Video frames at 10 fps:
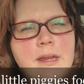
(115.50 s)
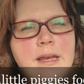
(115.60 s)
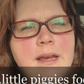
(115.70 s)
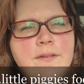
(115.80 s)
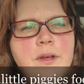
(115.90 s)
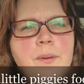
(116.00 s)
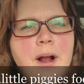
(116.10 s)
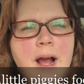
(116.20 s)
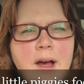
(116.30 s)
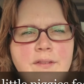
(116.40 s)
If you are
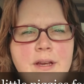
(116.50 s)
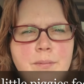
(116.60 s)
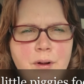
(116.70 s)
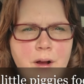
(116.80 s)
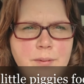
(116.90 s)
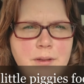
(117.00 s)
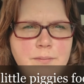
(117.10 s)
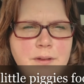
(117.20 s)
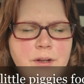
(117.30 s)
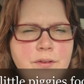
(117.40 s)
having a
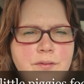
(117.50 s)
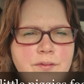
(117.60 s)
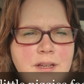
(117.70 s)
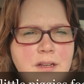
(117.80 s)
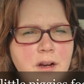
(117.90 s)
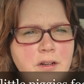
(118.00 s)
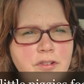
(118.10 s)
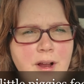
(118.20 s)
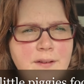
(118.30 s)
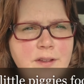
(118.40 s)
problem, your feet are
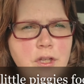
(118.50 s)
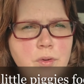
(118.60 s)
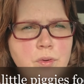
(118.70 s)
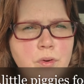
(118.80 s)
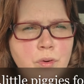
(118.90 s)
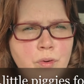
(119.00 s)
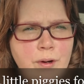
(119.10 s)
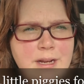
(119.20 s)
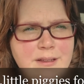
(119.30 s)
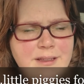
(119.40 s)
driving you
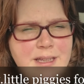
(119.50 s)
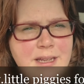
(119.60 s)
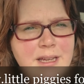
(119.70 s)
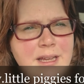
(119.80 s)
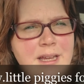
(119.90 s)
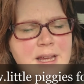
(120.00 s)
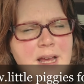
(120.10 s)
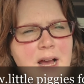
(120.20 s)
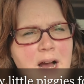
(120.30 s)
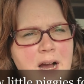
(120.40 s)
crazy,
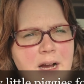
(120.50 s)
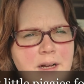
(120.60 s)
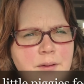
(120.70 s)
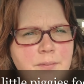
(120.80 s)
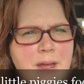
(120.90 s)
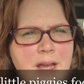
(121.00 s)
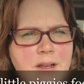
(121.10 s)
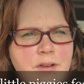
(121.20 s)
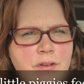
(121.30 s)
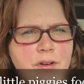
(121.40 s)
um,
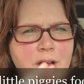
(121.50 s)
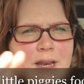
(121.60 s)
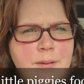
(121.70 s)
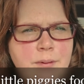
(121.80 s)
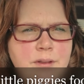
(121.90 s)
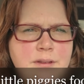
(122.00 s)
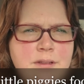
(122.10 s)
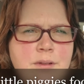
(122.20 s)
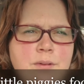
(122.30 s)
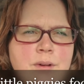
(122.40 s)
and you're not able to